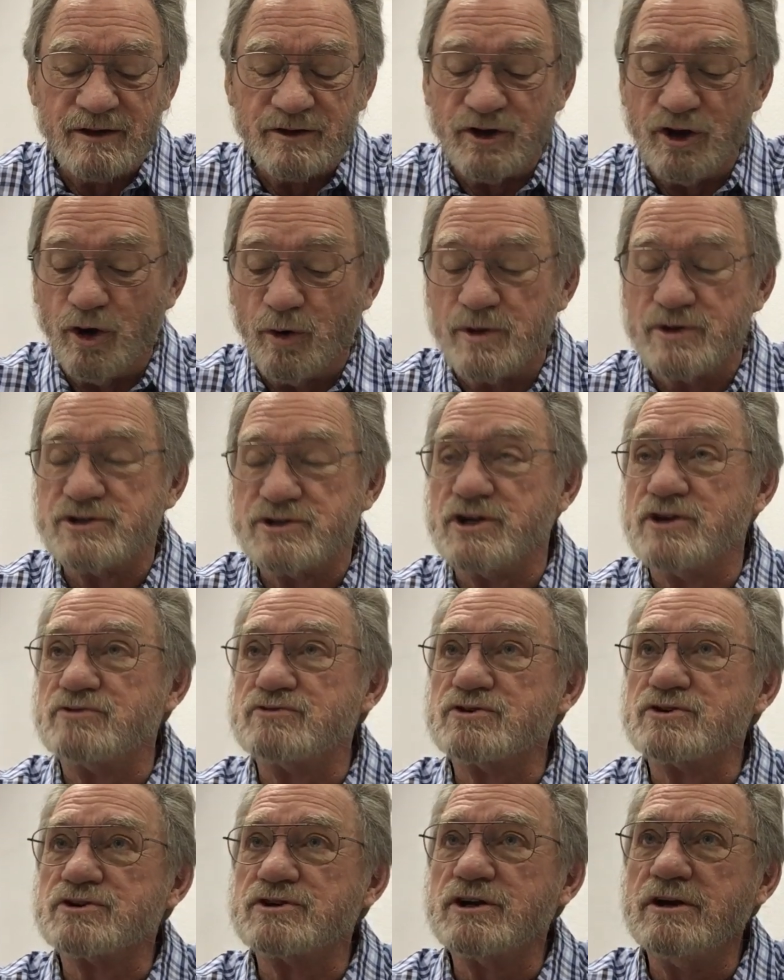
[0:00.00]
You know what's
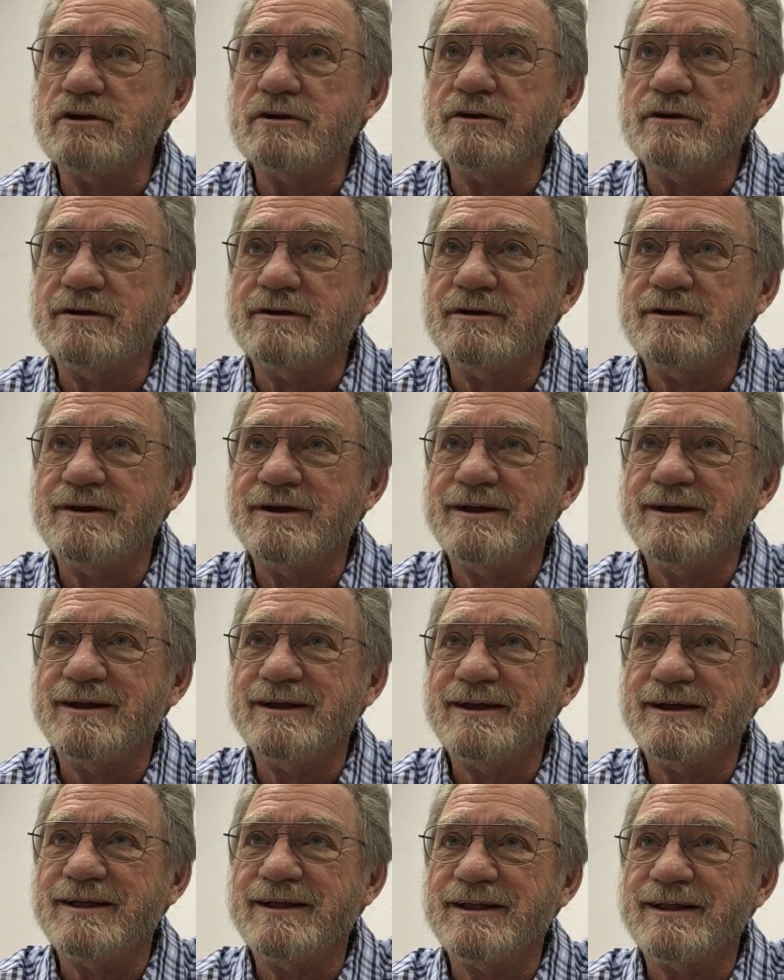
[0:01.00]
interesting?
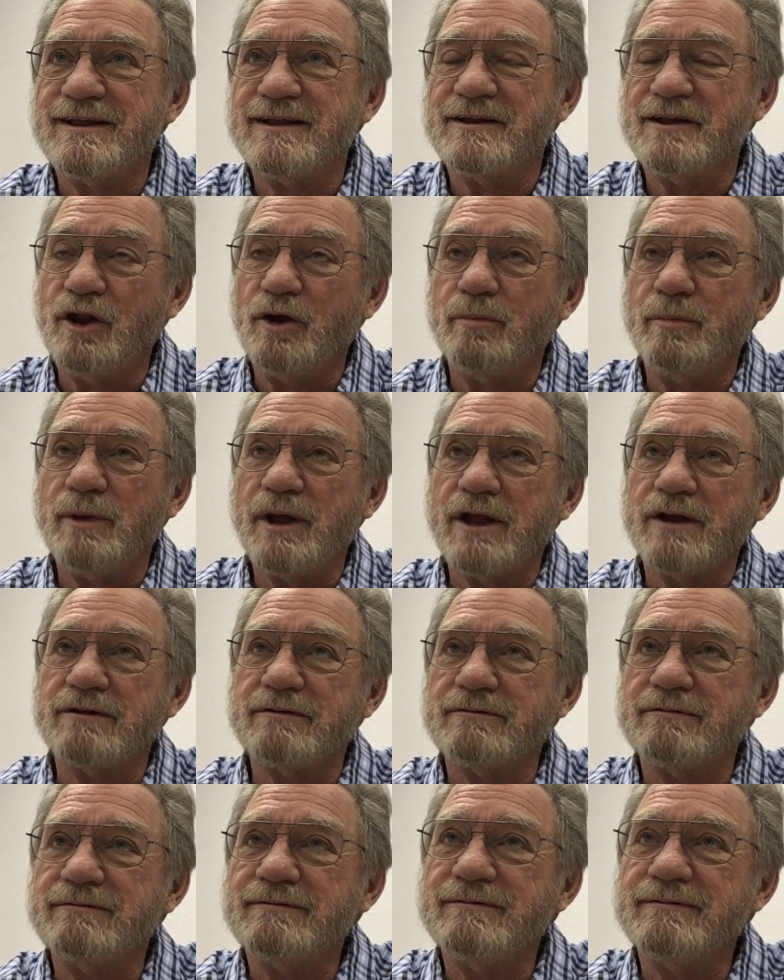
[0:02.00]
A little bit.